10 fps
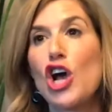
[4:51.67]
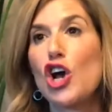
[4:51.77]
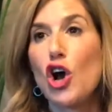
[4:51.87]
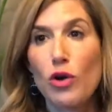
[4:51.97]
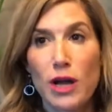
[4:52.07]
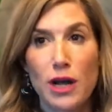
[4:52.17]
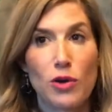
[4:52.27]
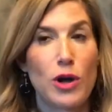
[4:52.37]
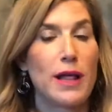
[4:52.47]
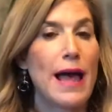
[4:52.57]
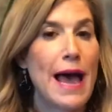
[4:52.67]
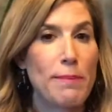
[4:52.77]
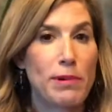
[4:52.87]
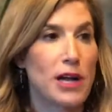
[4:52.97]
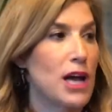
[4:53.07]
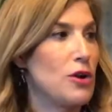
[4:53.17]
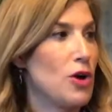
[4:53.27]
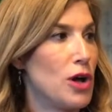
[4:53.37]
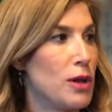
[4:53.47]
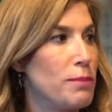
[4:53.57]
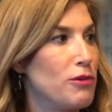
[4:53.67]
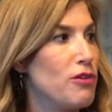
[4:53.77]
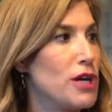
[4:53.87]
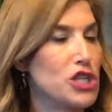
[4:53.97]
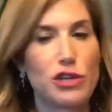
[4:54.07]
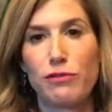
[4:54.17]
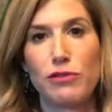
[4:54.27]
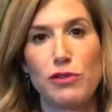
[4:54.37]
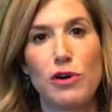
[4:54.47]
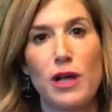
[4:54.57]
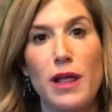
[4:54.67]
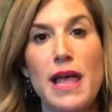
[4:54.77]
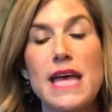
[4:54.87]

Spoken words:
coconut oil, apricot oil, mauritia fruit oil,